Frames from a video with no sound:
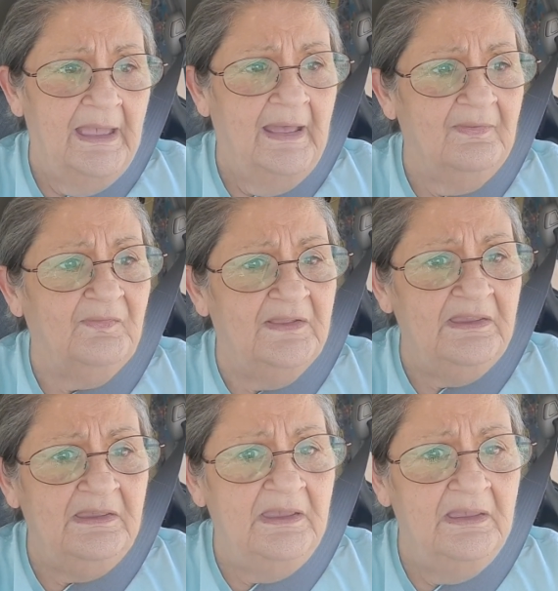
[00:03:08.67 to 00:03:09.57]
At
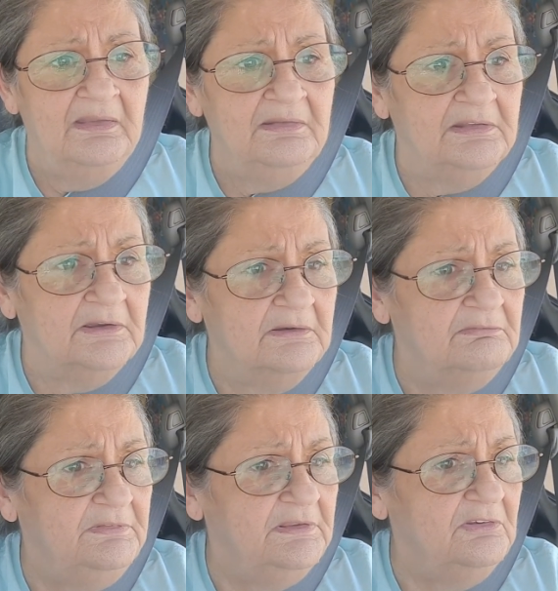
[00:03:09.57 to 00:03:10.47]
the end
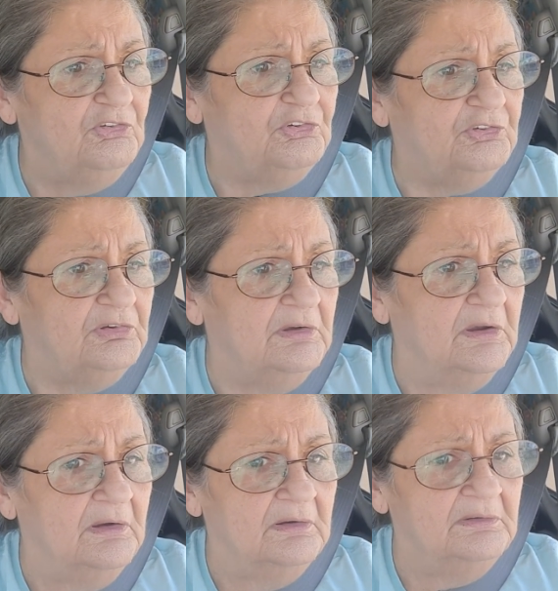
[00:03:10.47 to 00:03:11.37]
of this,
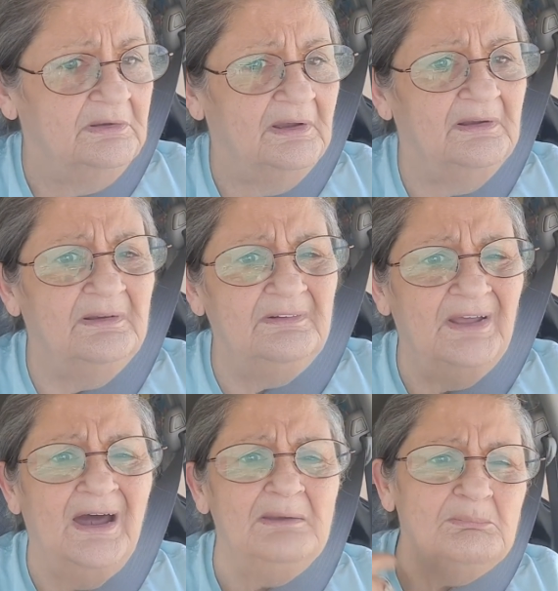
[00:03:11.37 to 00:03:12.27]

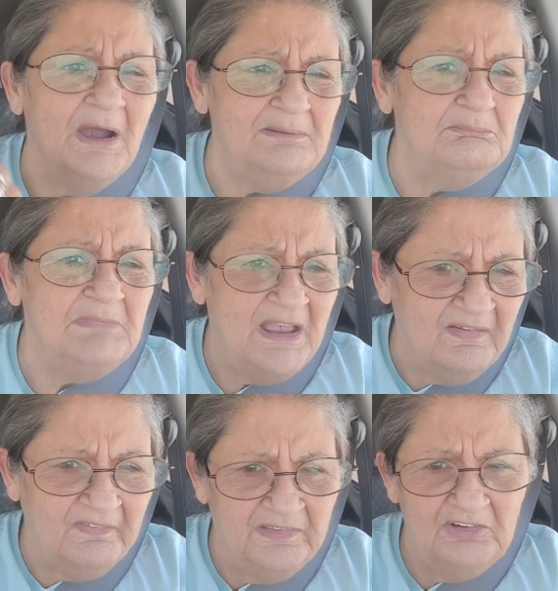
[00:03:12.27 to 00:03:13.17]
I might
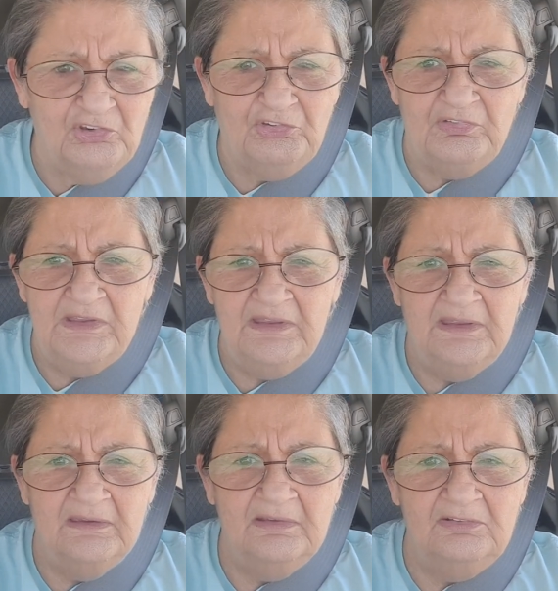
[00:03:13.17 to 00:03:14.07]
make this the
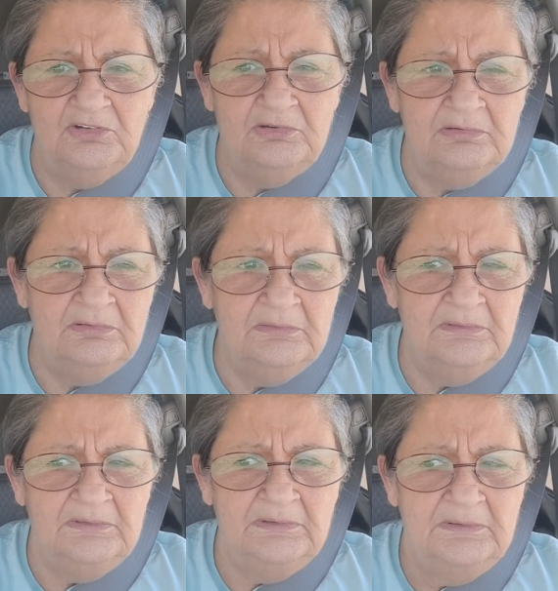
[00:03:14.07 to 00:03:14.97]
end.
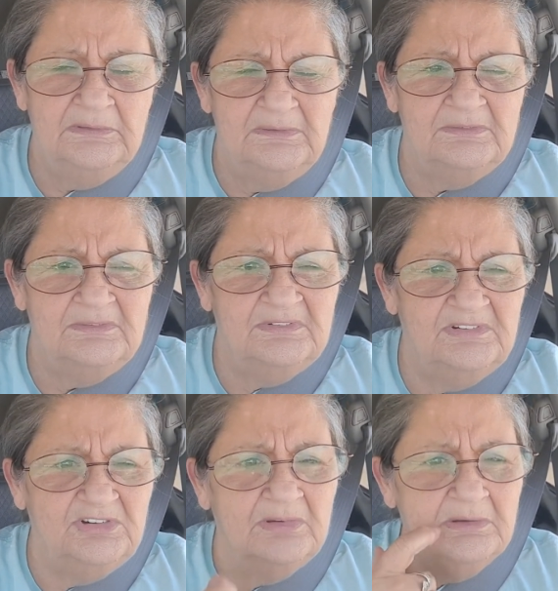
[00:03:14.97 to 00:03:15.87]

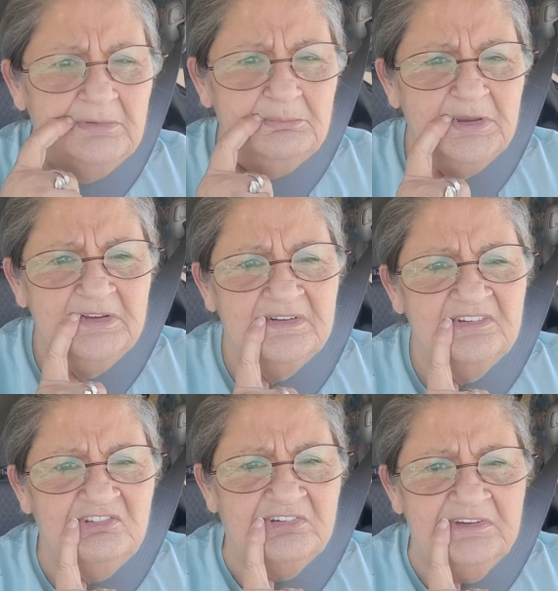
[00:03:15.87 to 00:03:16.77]
Do I want to make
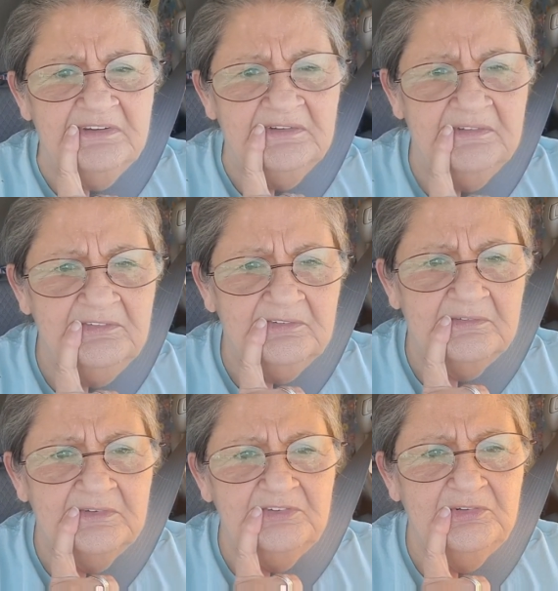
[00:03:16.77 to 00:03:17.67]
this the end
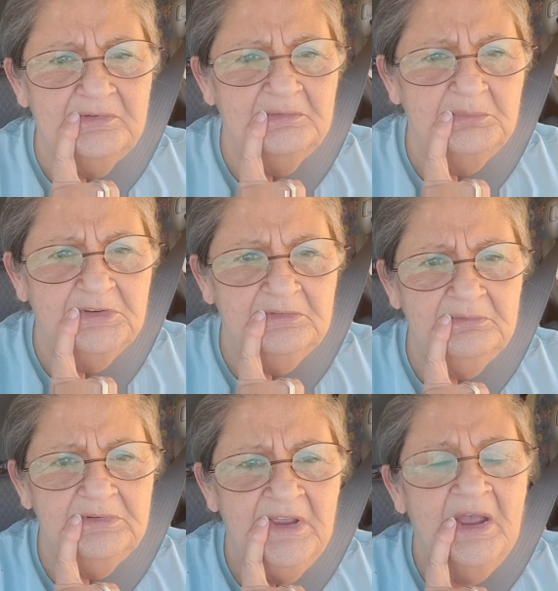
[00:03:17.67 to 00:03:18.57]
or do I want
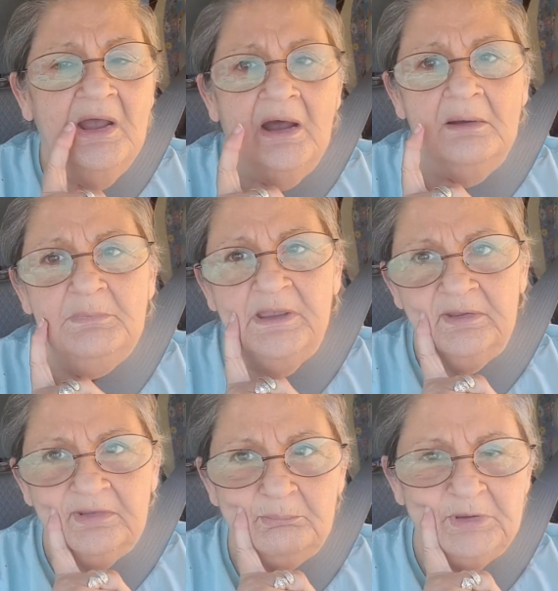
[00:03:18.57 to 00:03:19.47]
to? I'll
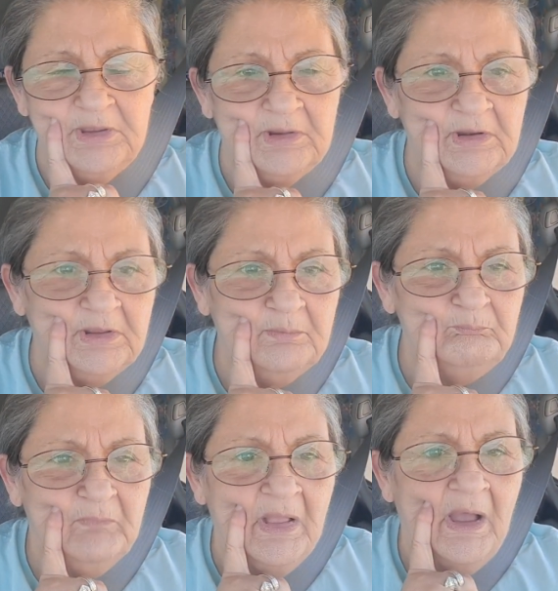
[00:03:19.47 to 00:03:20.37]
make it the beginning.
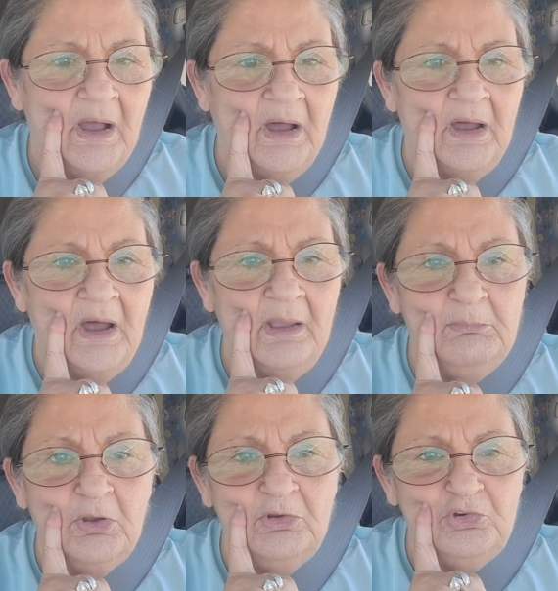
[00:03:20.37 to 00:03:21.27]

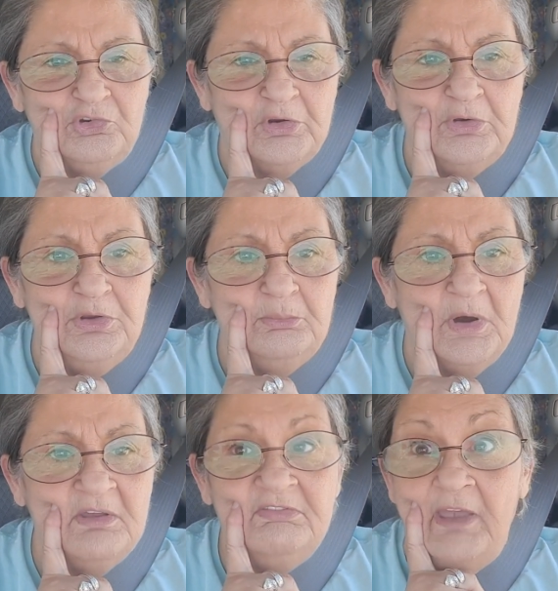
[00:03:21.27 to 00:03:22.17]
I'm going to show you
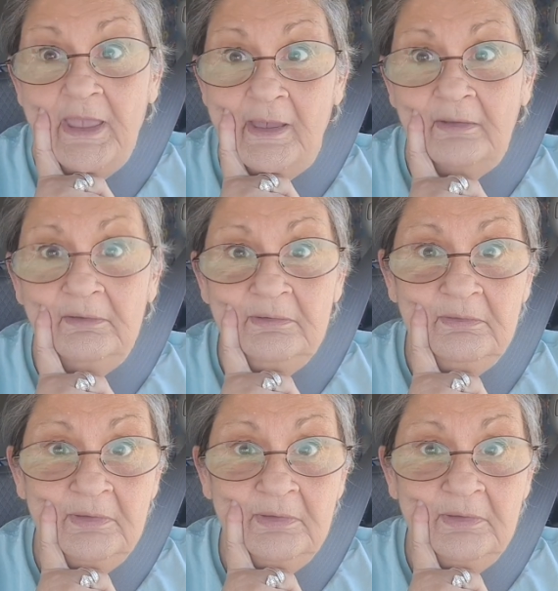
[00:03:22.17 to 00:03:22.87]
my van